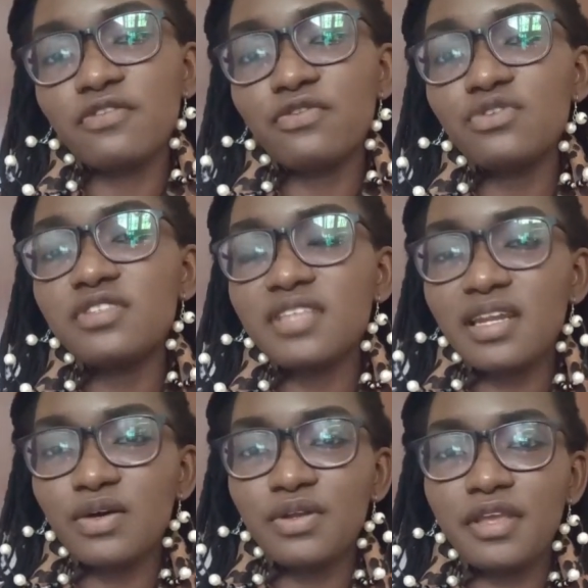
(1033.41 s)
foods that
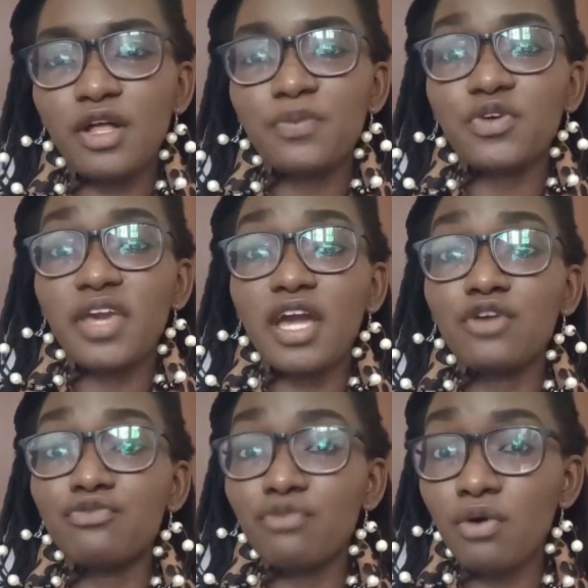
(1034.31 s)
are going to help your hair
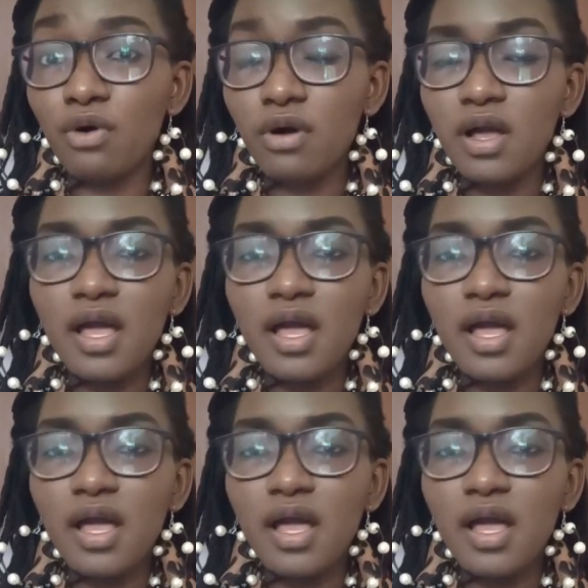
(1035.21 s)
grow,